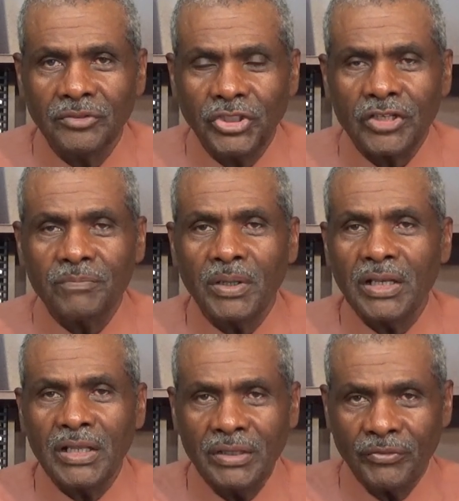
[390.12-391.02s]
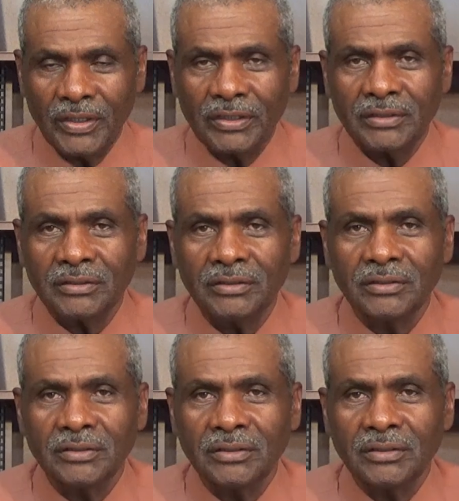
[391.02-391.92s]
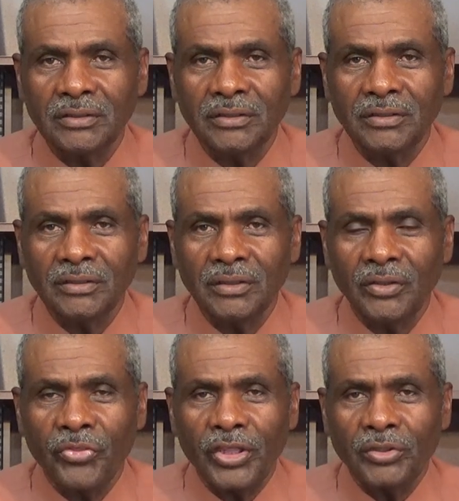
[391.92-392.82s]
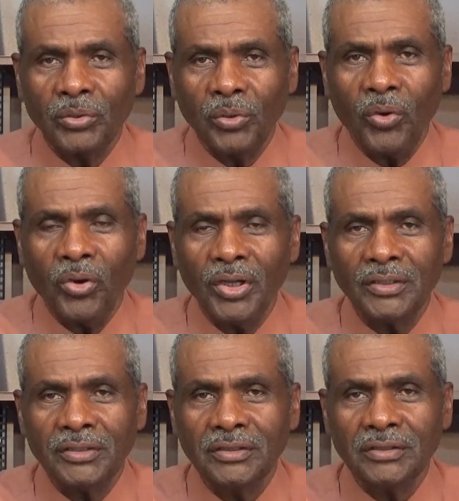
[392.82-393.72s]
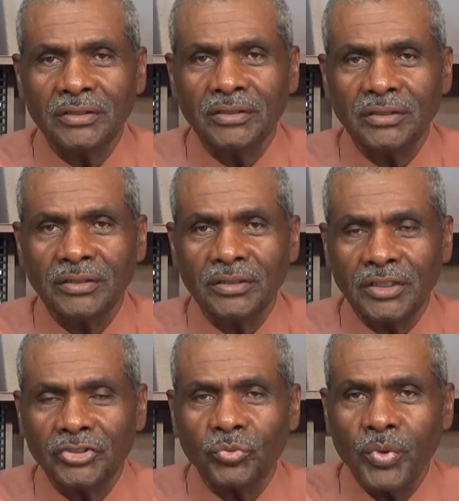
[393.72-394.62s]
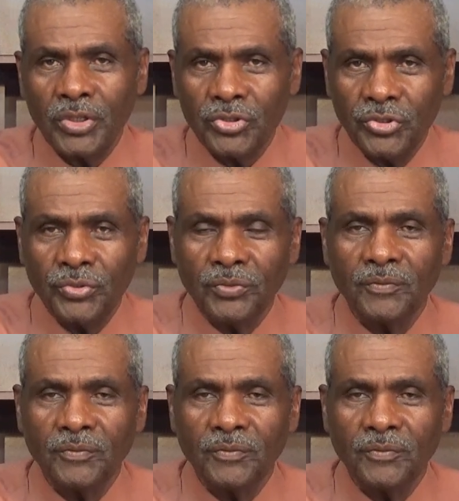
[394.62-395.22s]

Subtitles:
Just believing that the Lord is with you